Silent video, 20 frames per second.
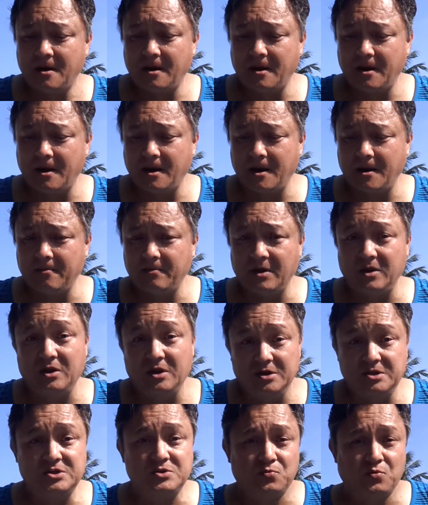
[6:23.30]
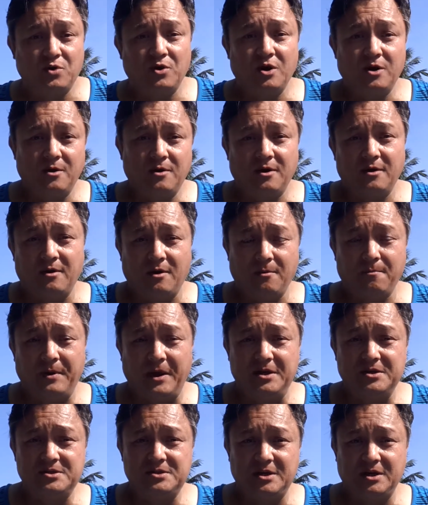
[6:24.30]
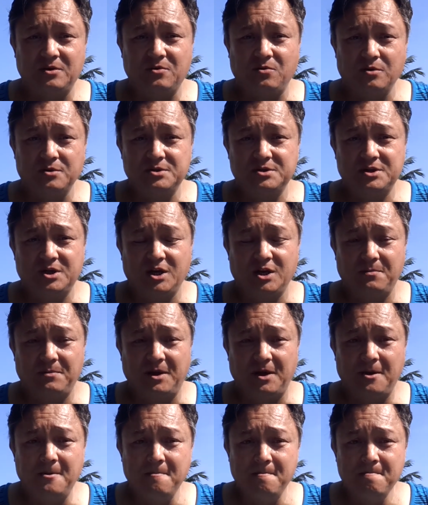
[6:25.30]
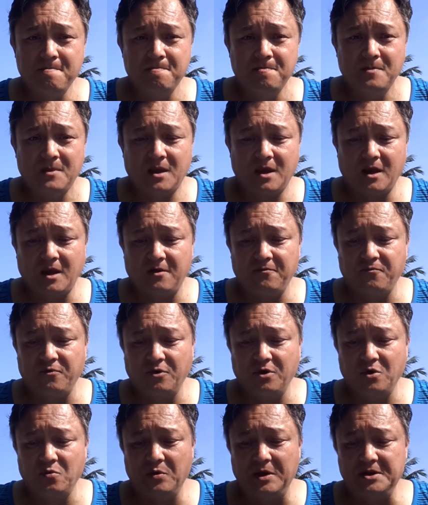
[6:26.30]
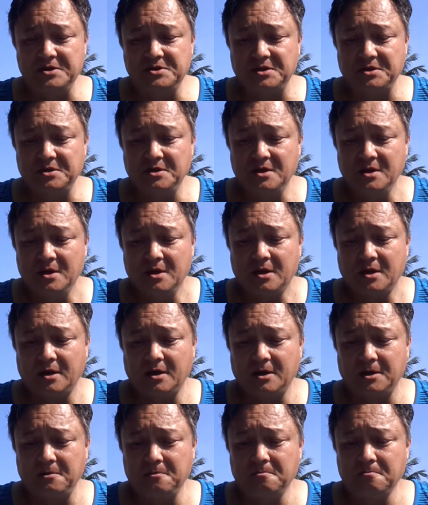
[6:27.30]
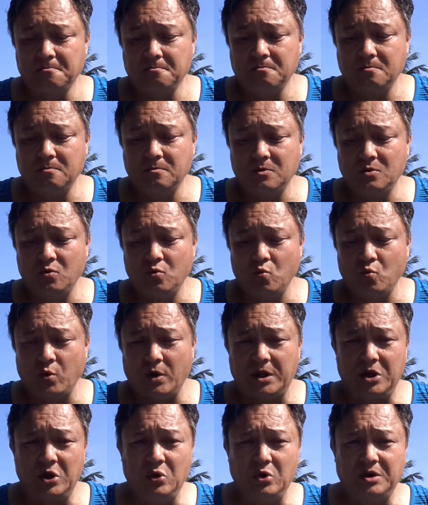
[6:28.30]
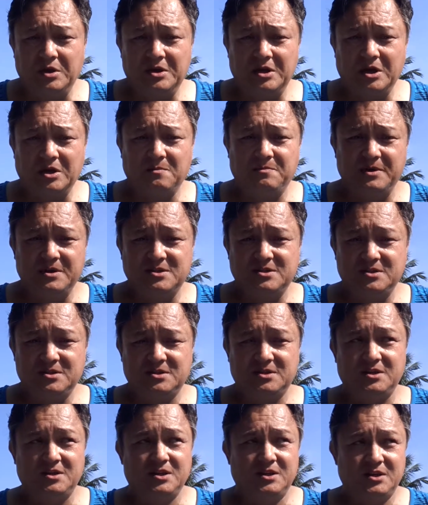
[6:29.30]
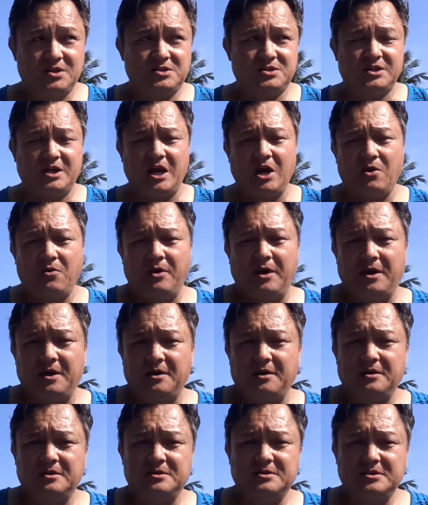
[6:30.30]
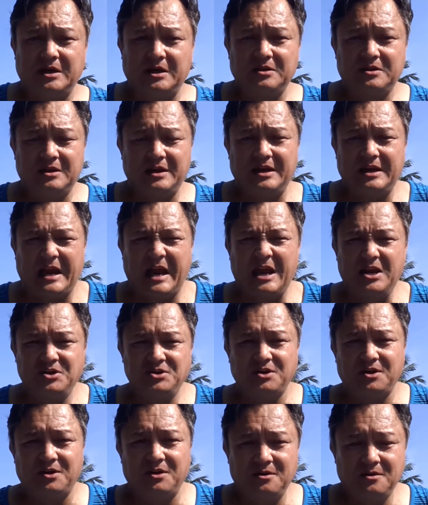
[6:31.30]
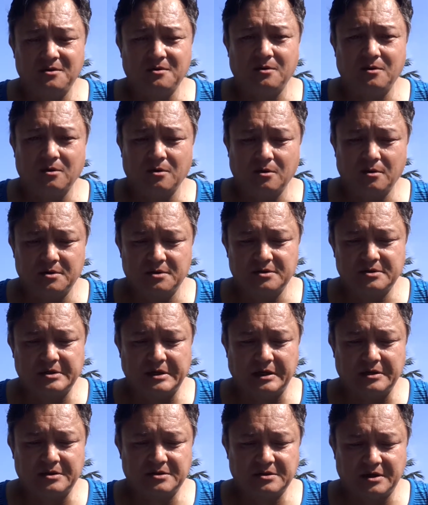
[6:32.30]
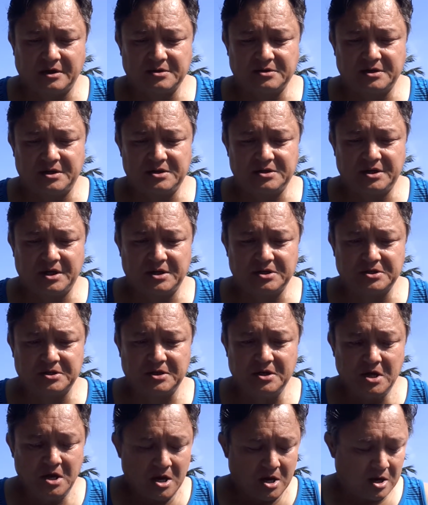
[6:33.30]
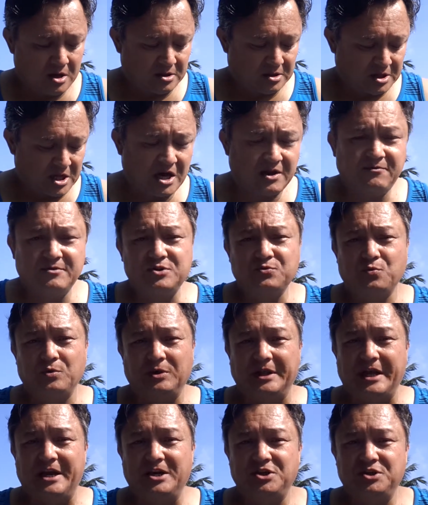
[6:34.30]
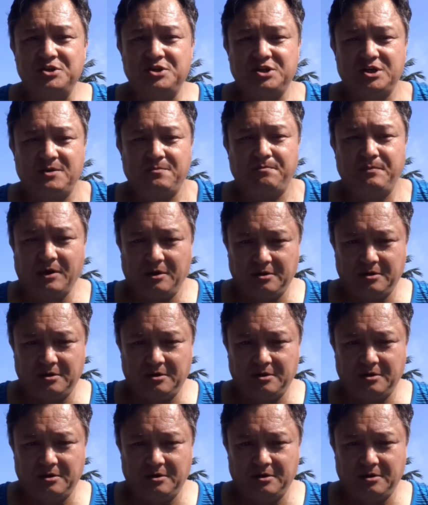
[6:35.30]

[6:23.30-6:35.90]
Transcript: And this is where our base headquarters is going to be, and for good reason. When you conduct business in this area, in Asia or Southeast Asia, a lot of it's relationship